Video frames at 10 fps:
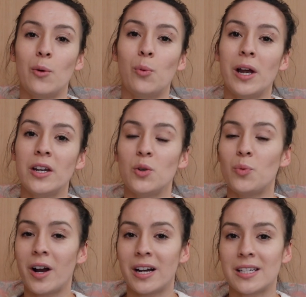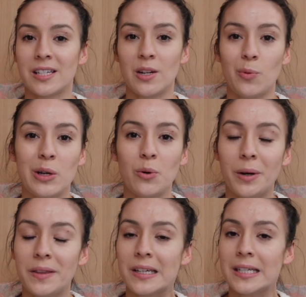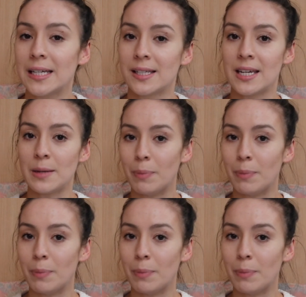When you work at Disney, we call it the Disney